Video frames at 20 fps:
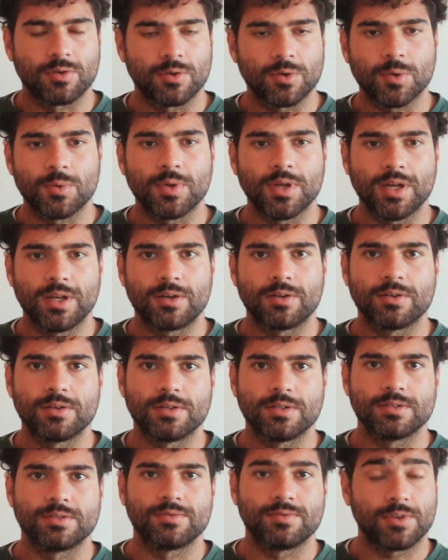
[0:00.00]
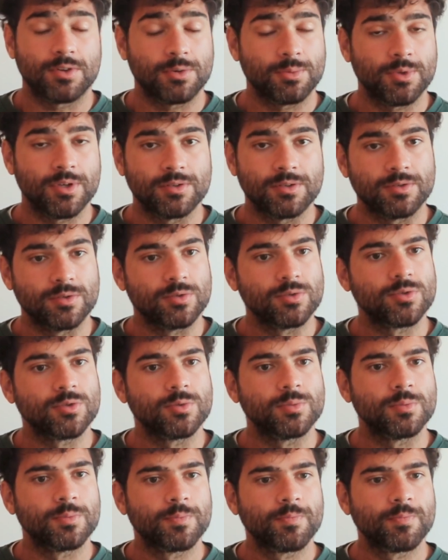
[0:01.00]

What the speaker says: creator. He's very big on YouTube.